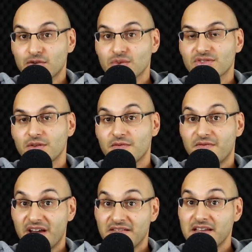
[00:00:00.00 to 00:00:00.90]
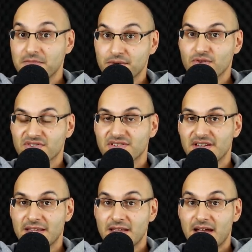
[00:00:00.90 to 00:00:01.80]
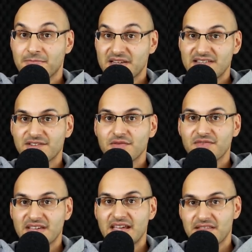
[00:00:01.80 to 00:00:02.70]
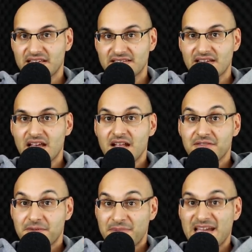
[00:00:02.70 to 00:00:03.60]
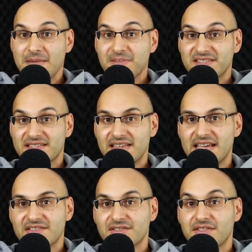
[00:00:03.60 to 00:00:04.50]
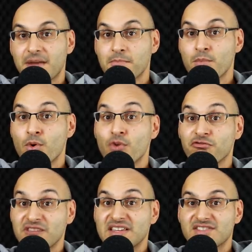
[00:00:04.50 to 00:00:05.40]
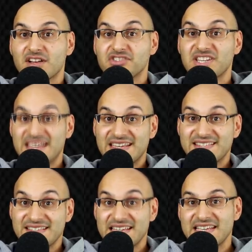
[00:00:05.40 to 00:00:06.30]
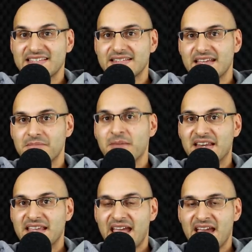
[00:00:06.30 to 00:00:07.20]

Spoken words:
And also, very importantly, and please don't forget this, the paper states that more research is needed in many